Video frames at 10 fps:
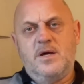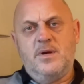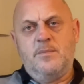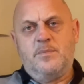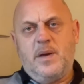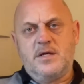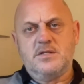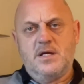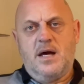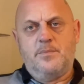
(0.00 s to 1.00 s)
I mean,
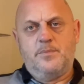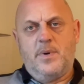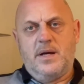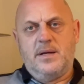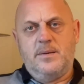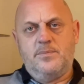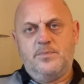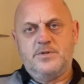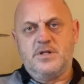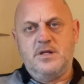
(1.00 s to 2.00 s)
personally, I
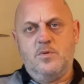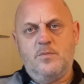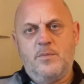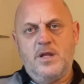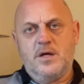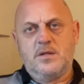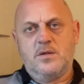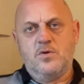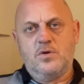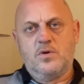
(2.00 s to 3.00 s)
stayed with my mother
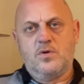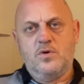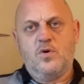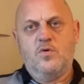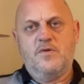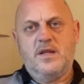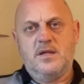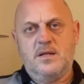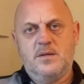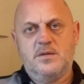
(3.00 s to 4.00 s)
through COVID
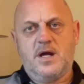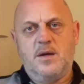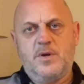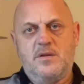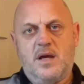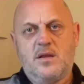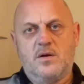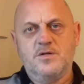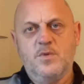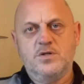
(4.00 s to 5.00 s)
and tried to protect her
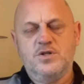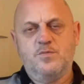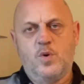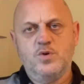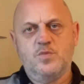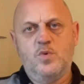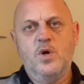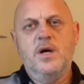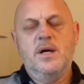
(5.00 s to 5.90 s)
as much as possible.